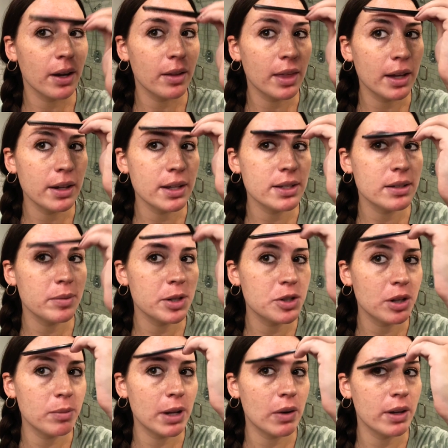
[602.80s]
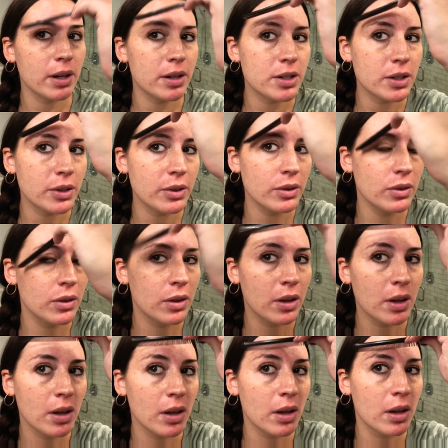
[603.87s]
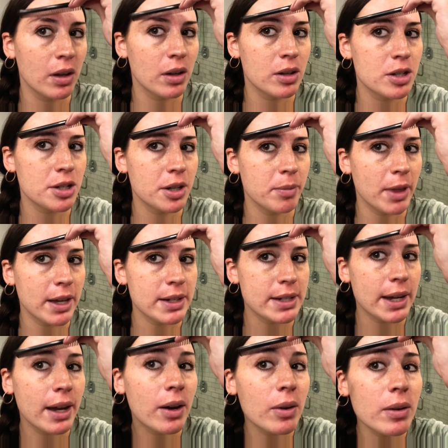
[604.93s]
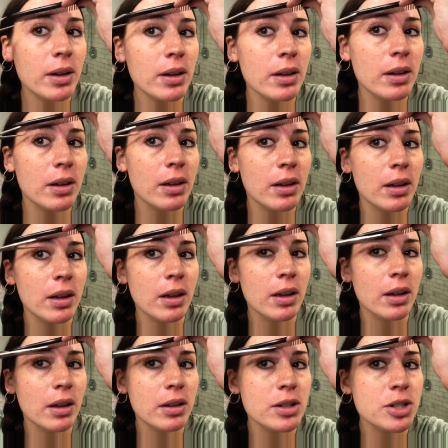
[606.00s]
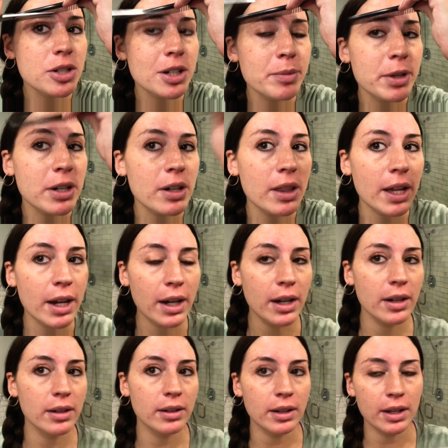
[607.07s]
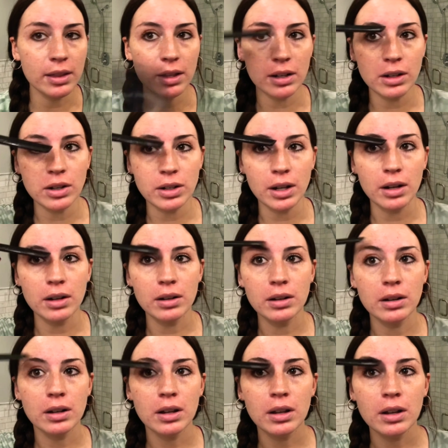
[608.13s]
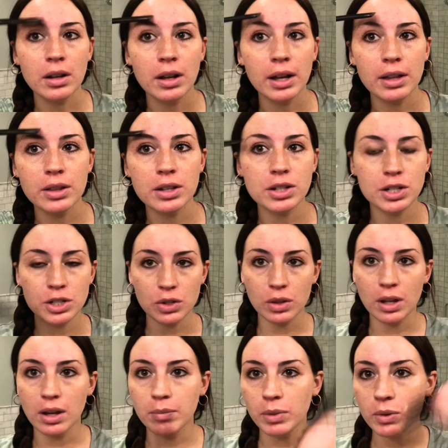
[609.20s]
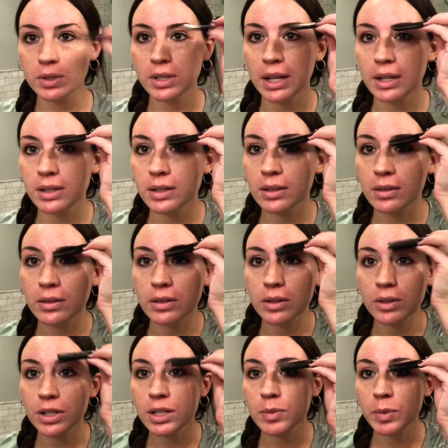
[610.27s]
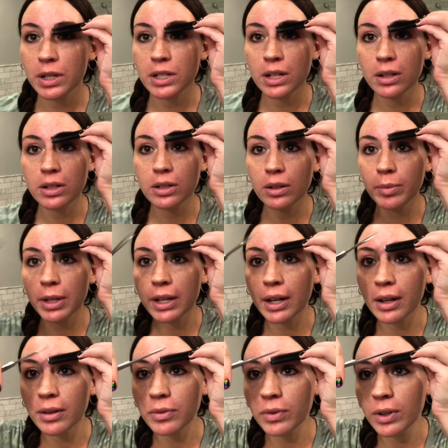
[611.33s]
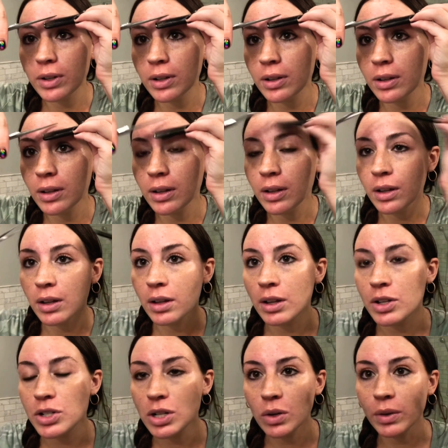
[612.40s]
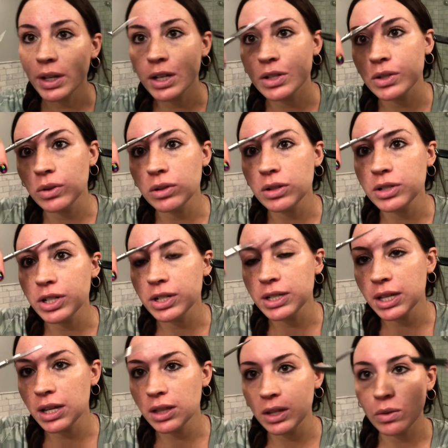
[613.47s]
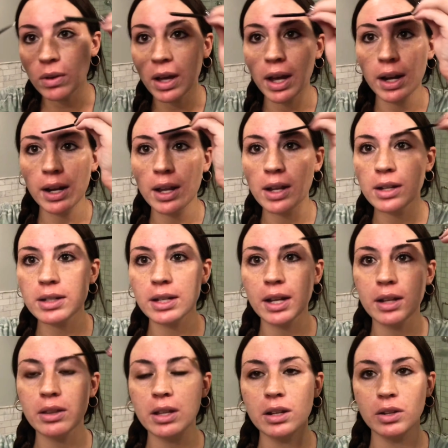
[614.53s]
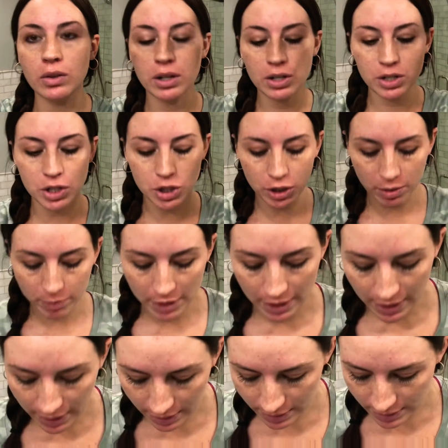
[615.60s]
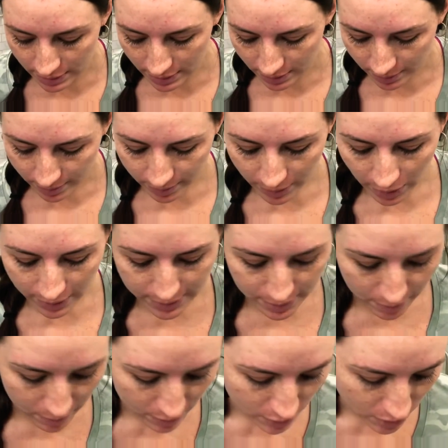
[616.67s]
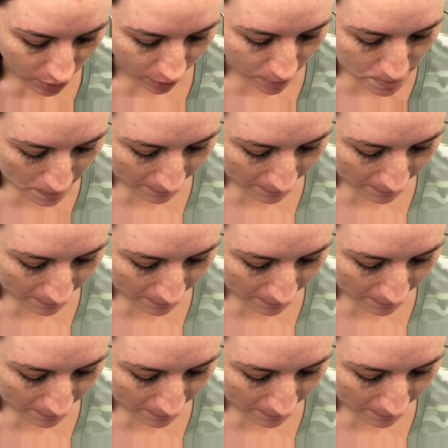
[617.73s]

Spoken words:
that needs to be trimmed down here too, trim that down, trim under there, and then you're done. And then just do that on both sides. So just be gentle, be careful. Don't get so close to your skin that you cut it, and then you can just trim that and it's awesome. So